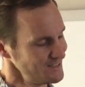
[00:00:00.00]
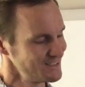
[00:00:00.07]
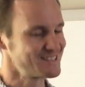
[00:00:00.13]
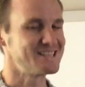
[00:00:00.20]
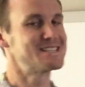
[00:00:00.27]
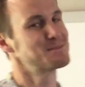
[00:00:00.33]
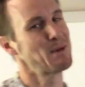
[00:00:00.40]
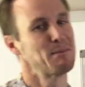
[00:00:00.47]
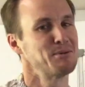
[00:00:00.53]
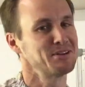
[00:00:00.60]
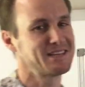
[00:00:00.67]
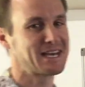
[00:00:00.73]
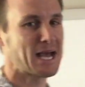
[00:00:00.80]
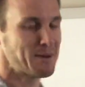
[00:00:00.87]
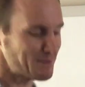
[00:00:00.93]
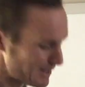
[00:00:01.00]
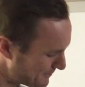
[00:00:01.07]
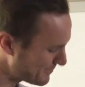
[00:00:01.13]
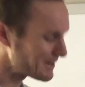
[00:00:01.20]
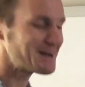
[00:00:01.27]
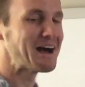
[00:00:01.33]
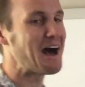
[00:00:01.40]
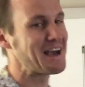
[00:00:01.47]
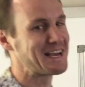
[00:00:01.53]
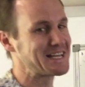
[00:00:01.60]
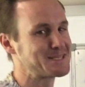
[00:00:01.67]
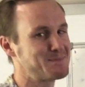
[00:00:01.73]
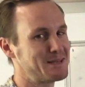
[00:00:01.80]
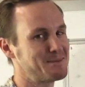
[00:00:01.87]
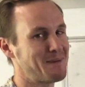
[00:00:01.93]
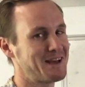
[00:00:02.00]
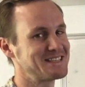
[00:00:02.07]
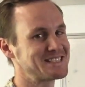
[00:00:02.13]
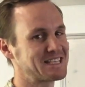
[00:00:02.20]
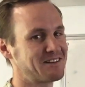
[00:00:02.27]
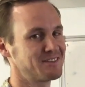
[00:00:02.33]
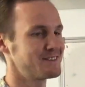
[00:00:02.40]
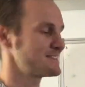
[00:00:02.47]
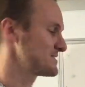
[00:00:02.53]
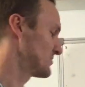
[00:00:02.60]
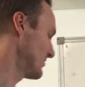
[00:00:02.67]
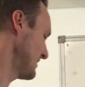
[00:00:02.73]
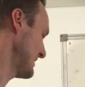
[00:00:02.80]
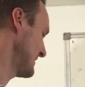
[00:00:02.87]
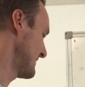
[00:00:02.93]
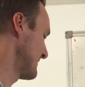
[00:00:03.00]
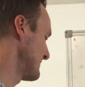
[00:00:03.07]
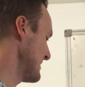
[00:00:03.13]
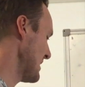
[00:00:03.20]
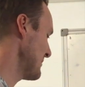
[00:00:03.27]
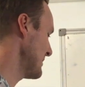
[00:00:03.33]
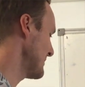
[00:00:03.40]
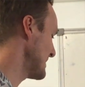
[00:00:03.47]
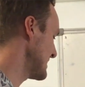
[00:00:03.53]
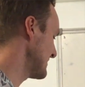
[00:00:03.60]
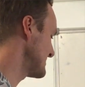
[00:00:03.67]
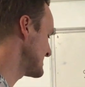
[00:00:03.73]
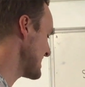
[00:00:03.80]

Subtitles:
Since it's my birthday coming up, I get to be the main star of the story. Now, we might have